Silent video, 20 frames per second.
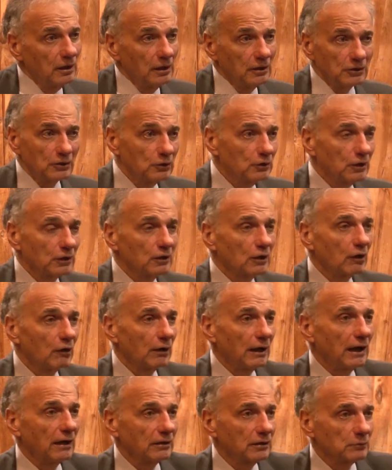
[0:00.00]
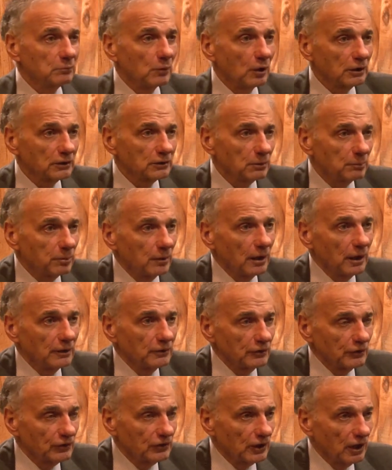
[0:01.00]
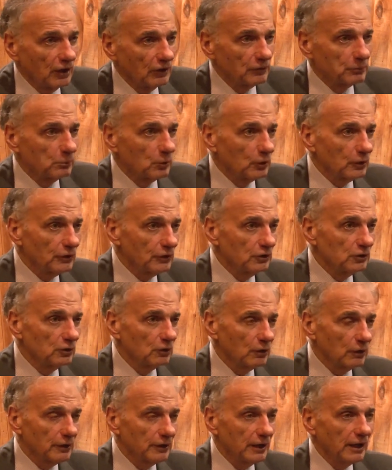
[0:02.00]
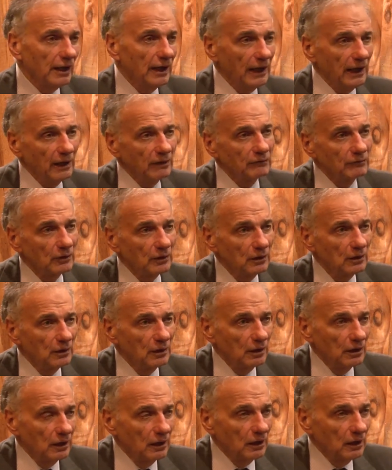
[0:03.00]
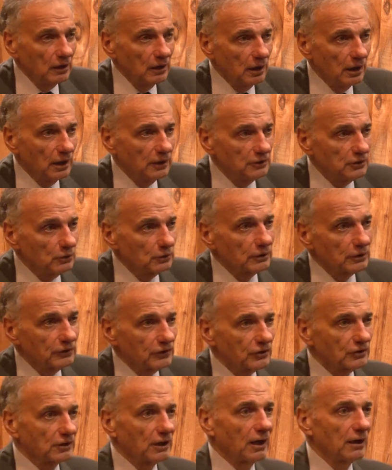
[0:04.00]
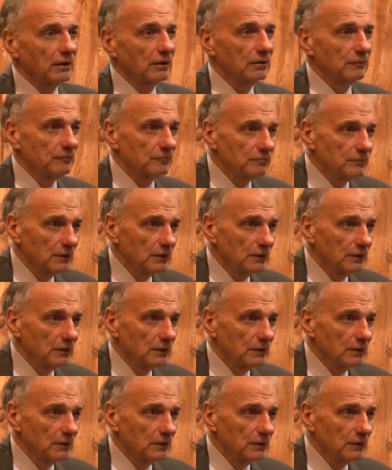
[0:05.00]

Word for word: you can go out and multiply yourselves more than you already have, and you can start